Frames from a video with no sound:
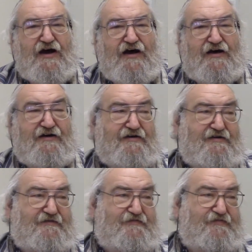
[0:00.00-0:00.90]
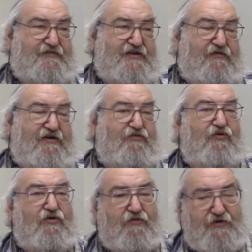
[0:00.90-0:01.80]

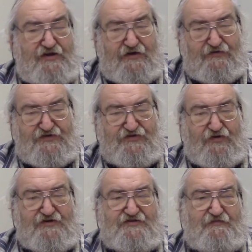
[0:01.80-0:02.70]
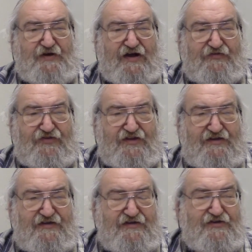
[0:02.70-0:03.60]
Or we hear the stories about
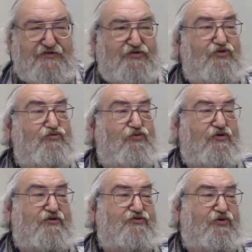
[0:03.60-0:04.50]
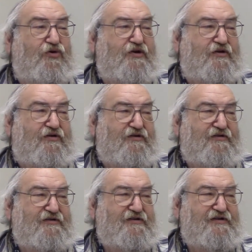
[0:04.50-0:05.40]
the New World Order
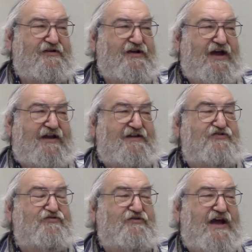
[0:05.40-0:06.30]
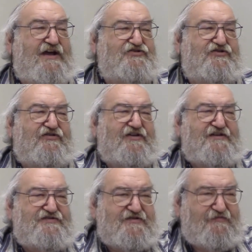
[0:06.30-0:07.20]
and
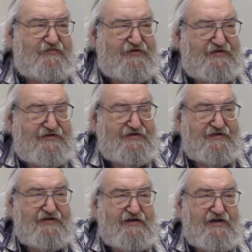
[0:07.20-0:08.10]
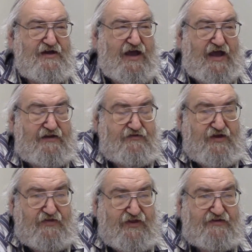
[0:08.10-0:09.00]
internationalism. And
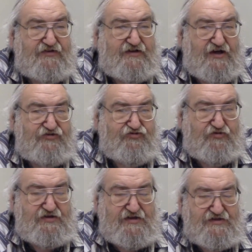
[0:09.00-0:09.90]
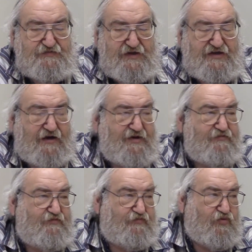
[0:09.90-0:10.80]
I think the country is
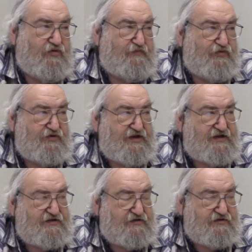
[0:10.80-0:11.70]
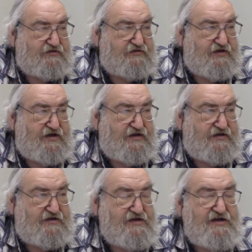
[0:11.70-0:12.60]
becoming more political
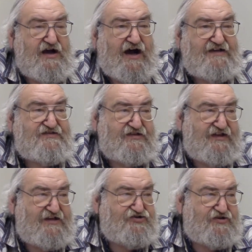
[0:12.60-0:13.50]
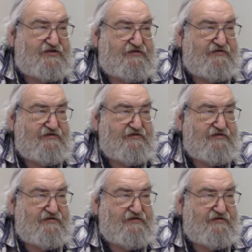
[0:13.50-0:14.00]
isolationist,